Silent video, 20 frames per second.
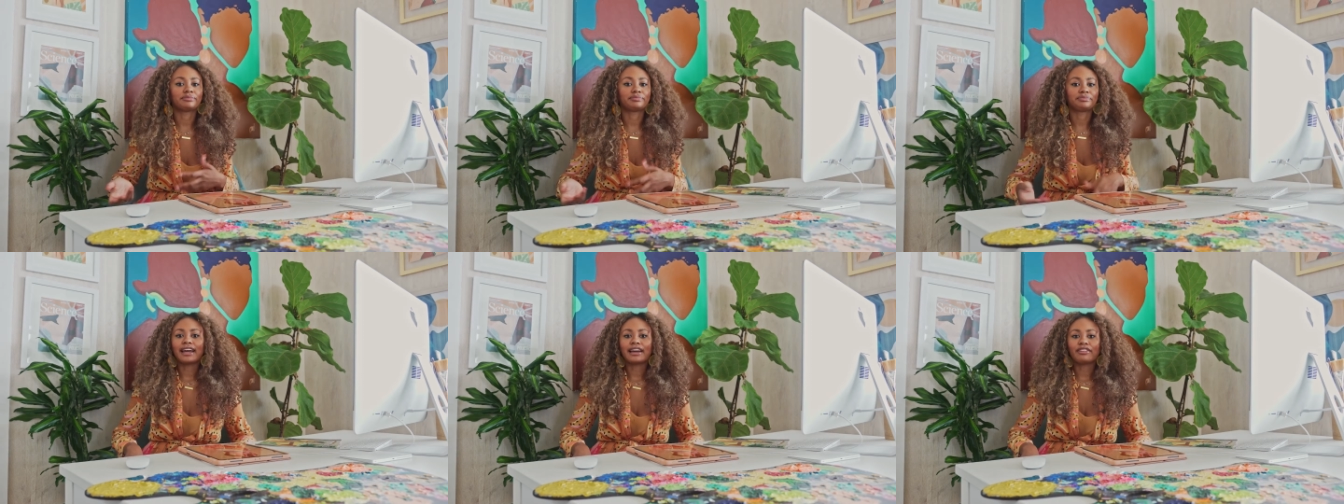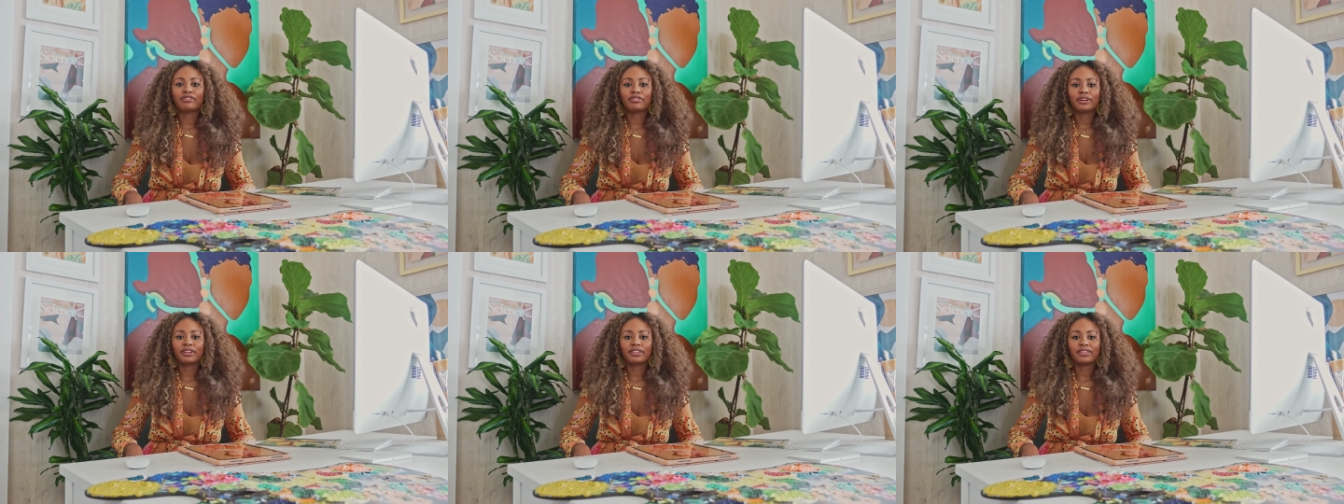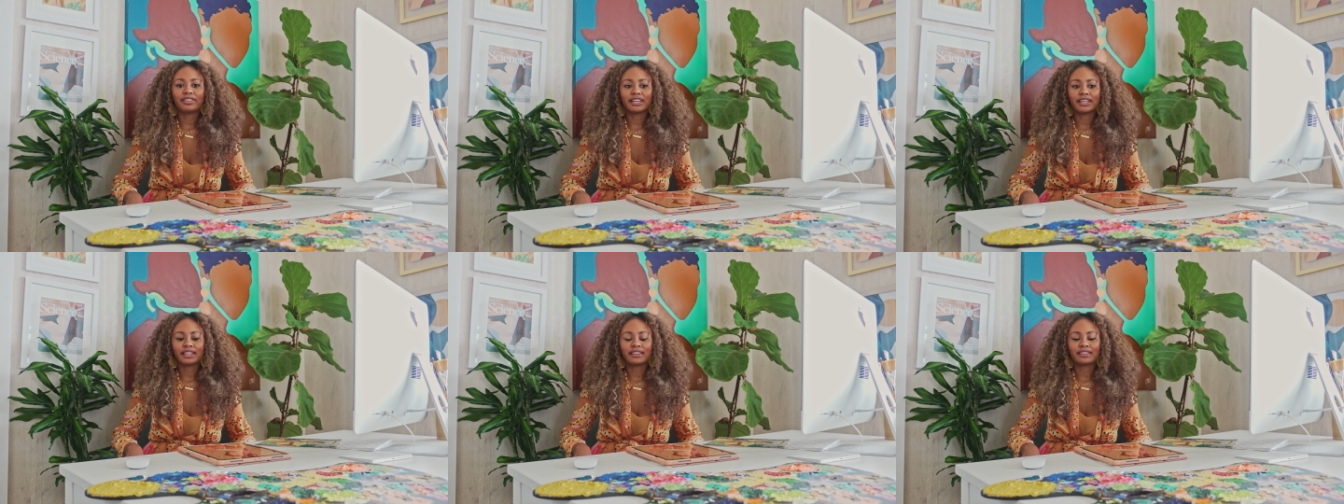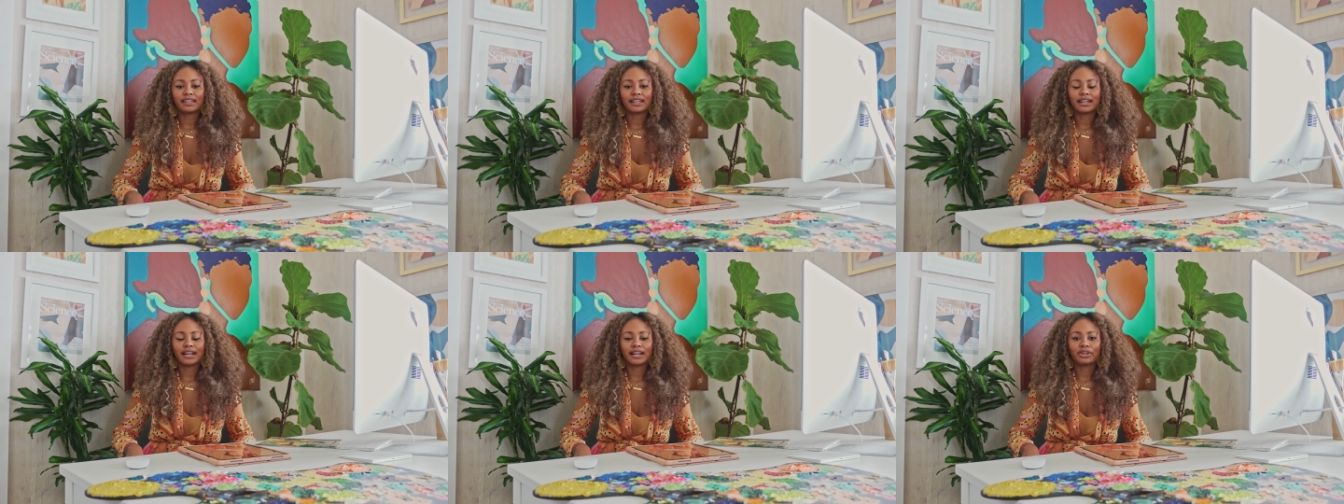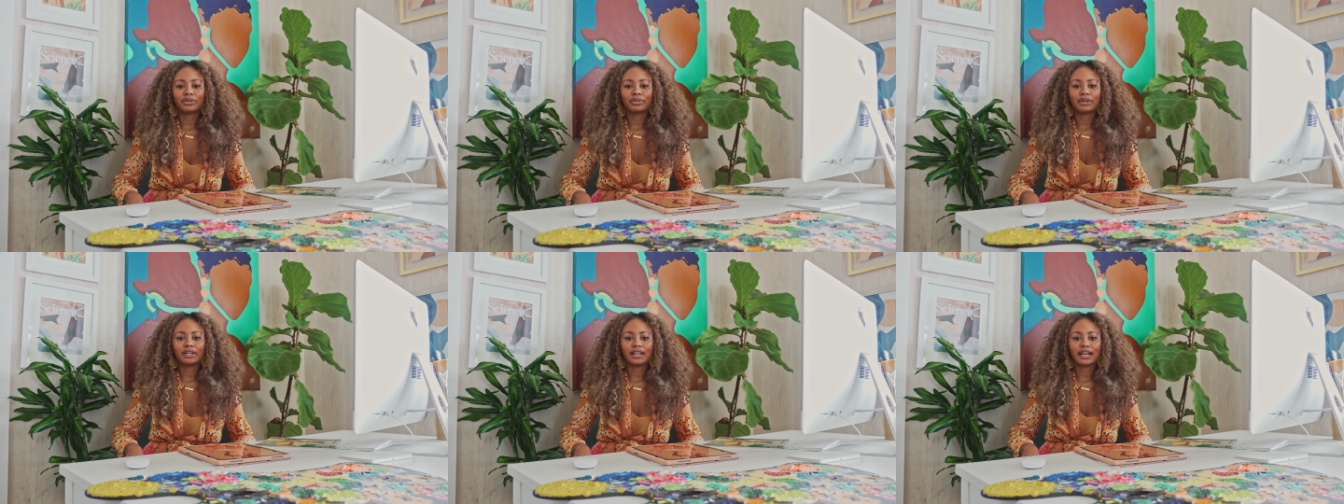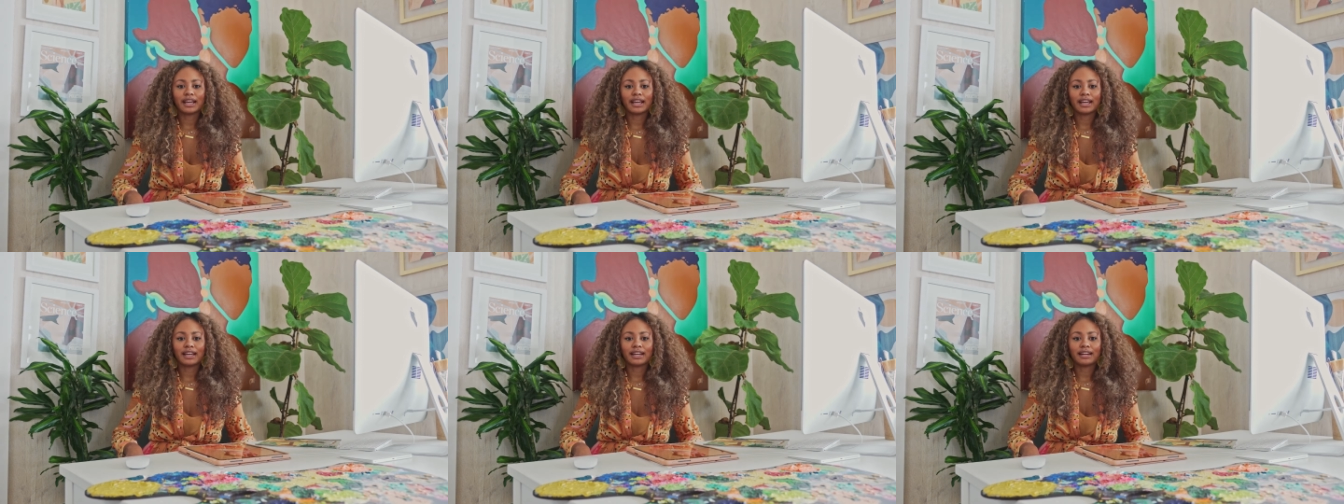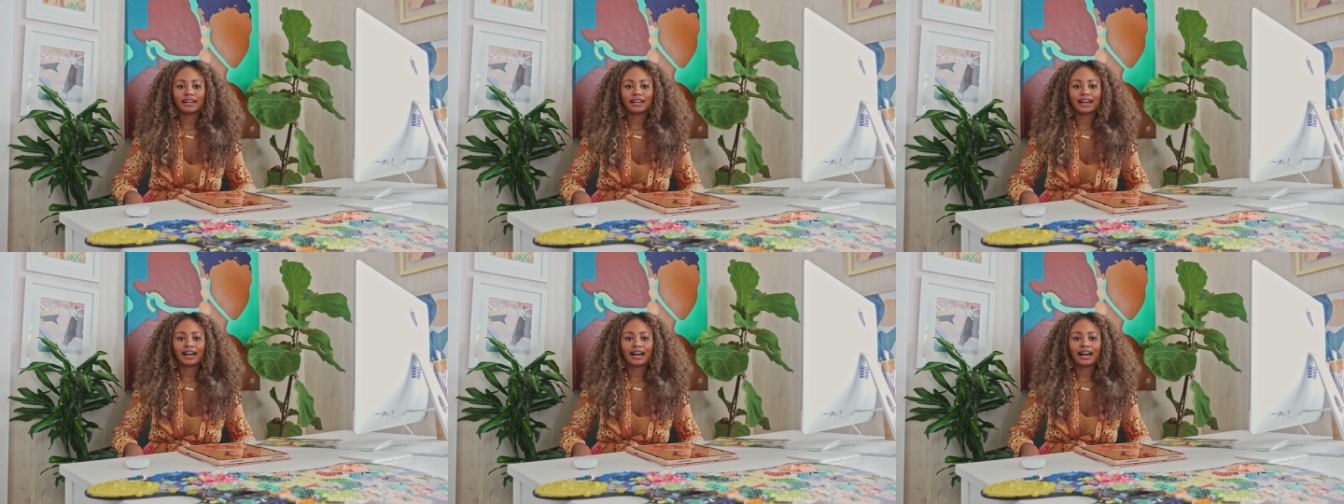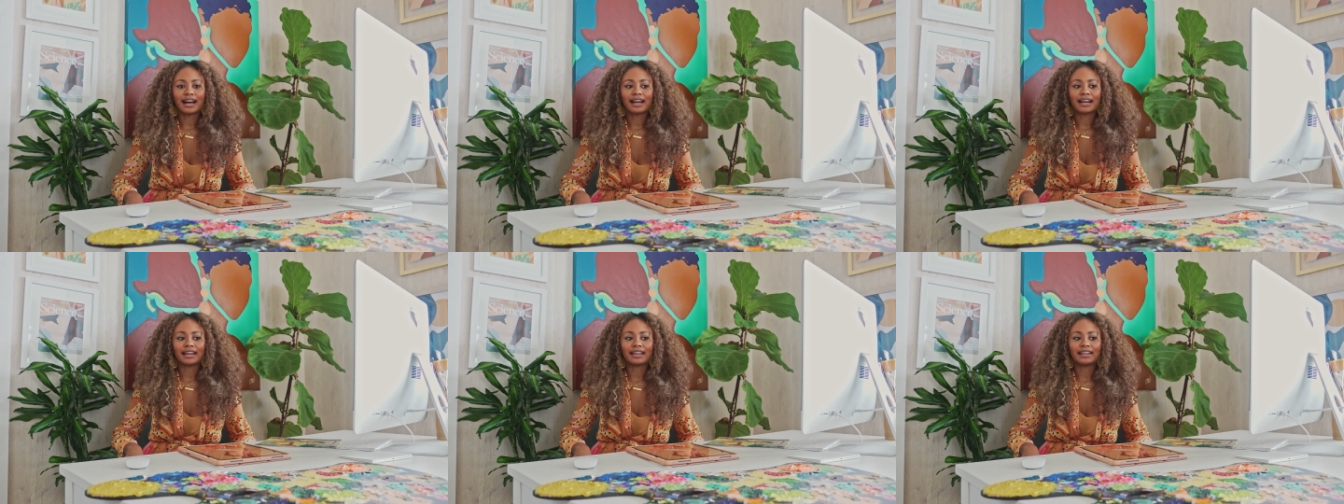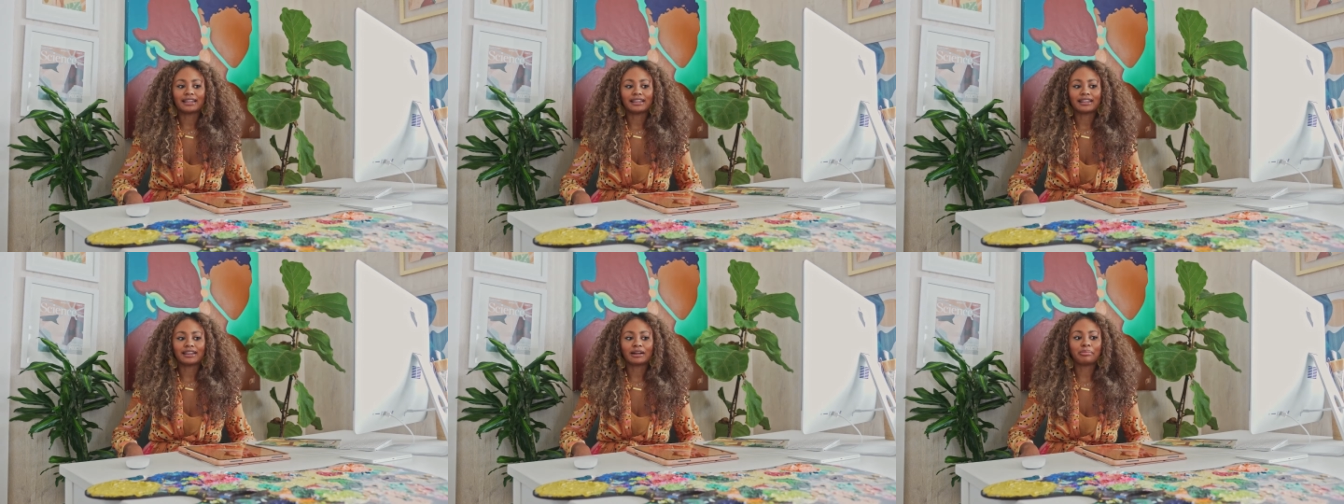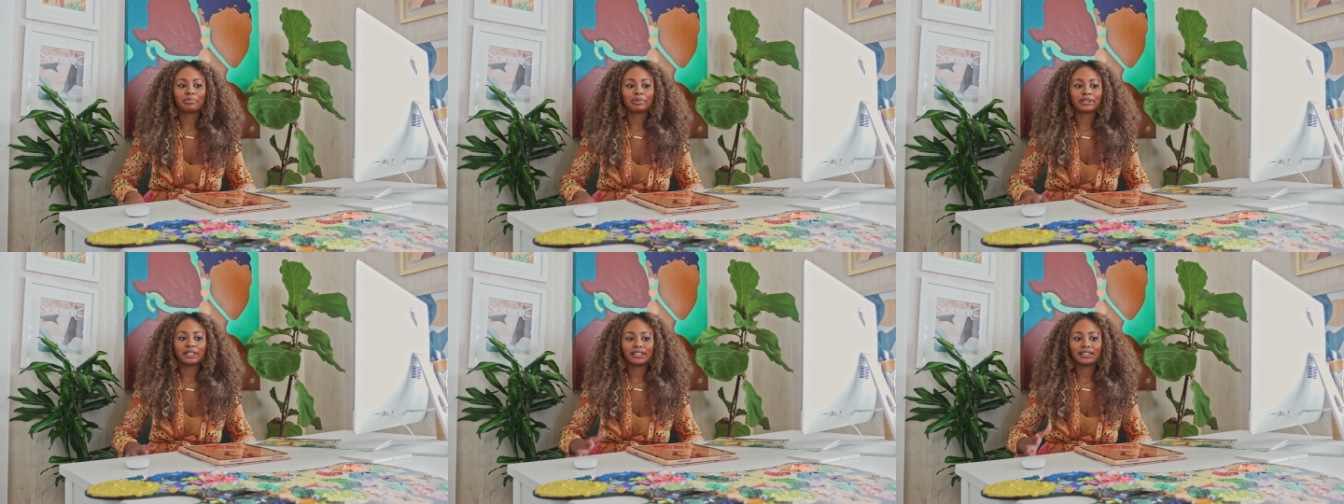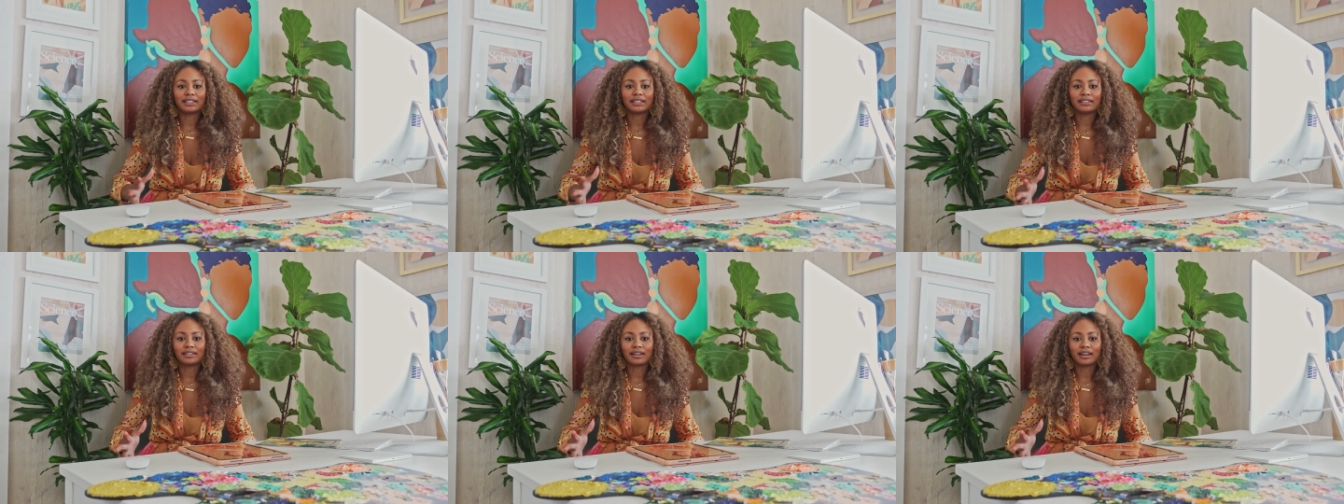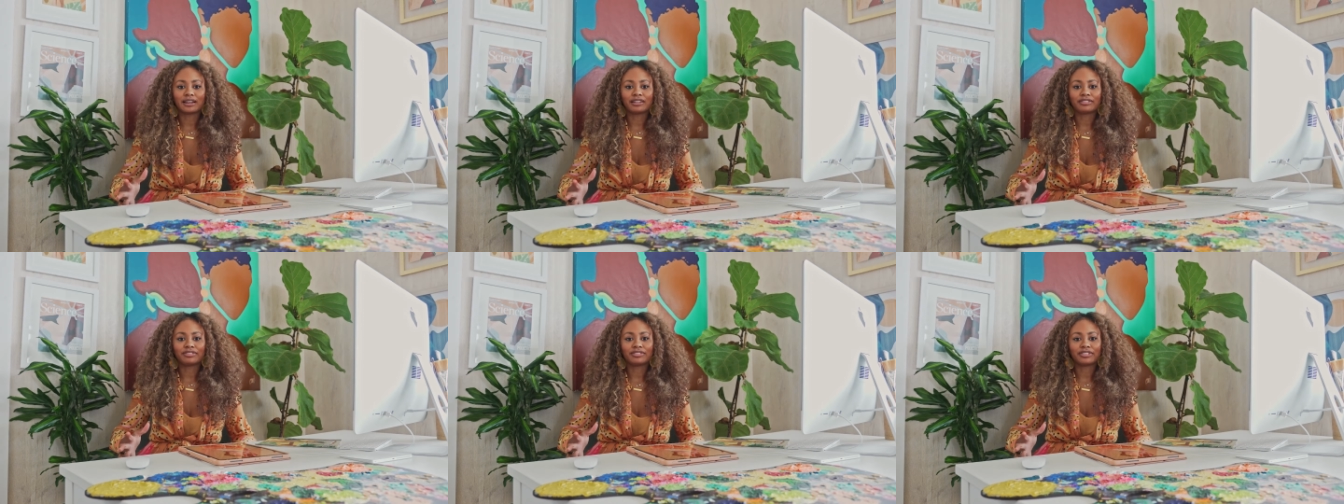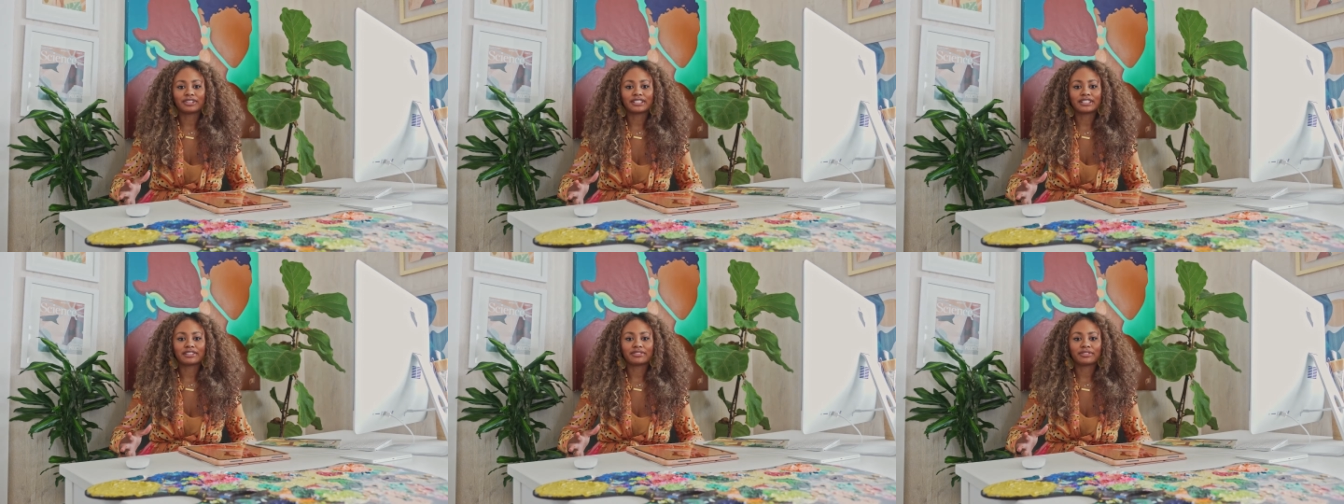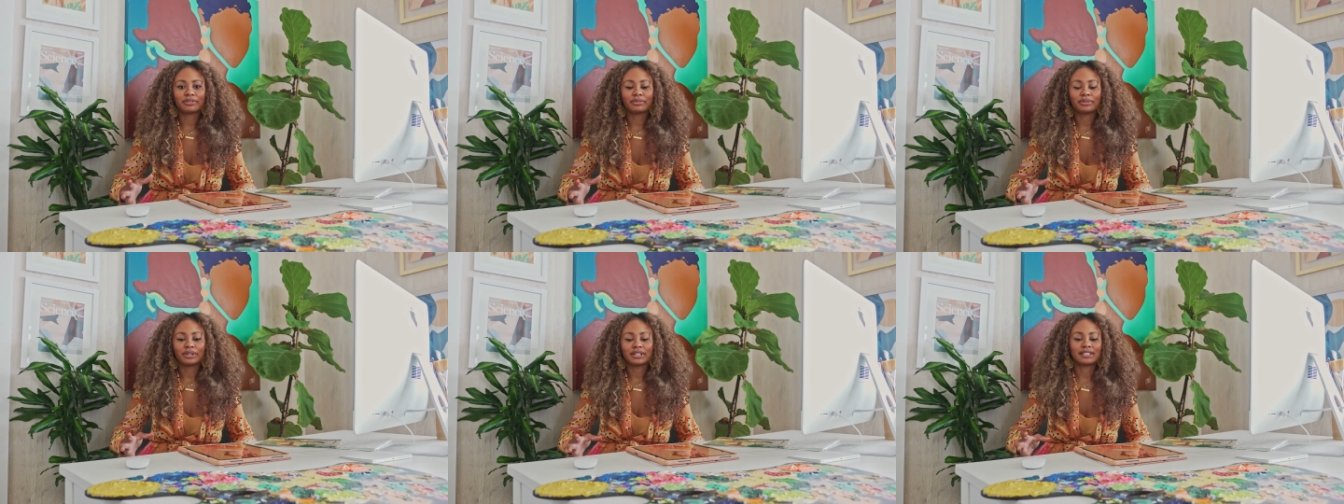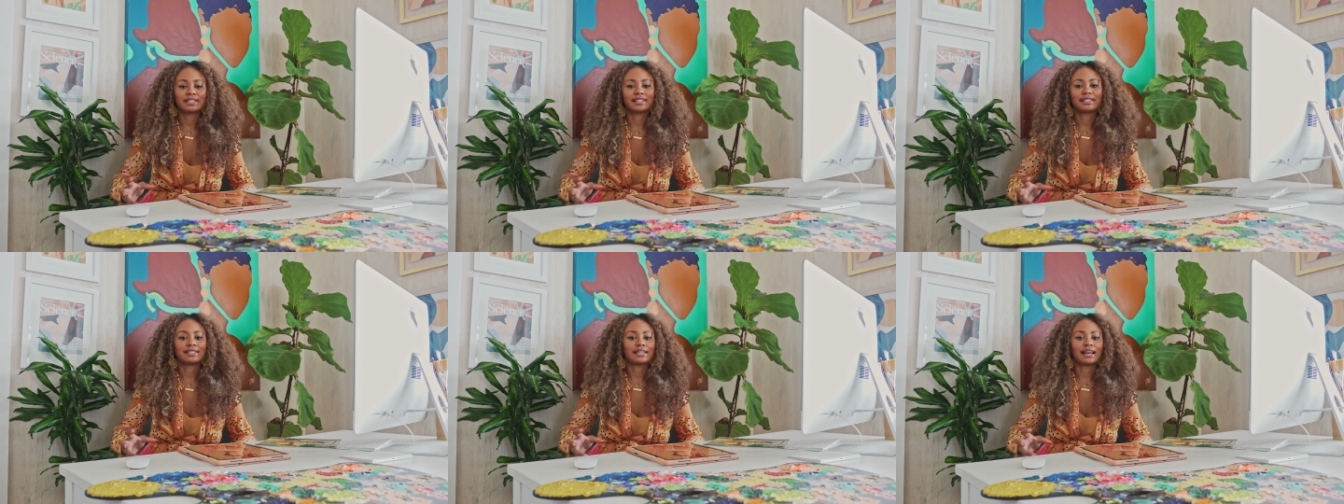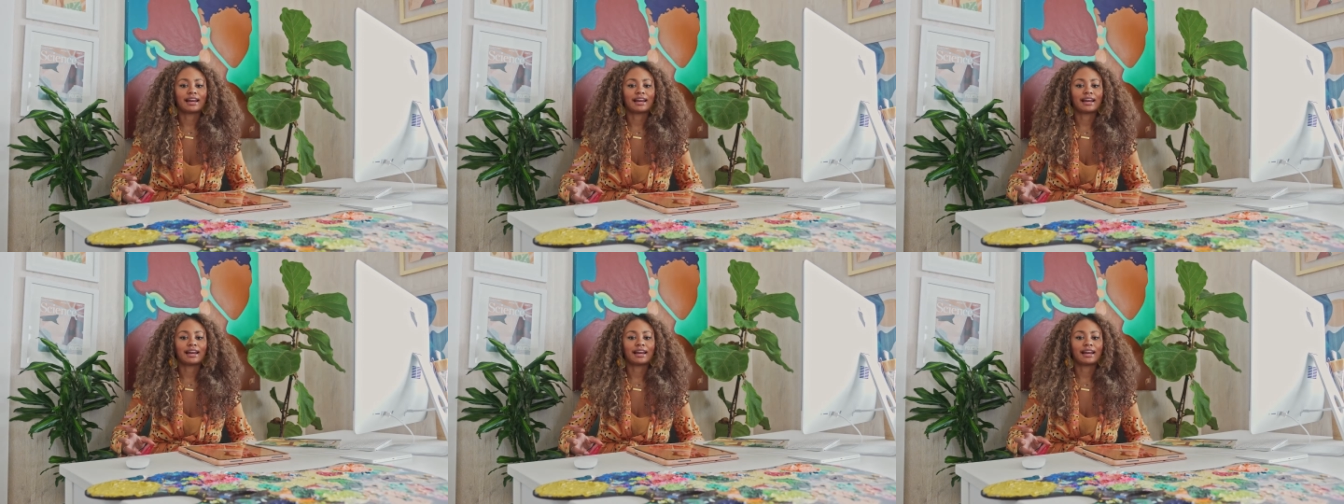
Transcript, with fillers: Everything that I create, I completely love for different reasons.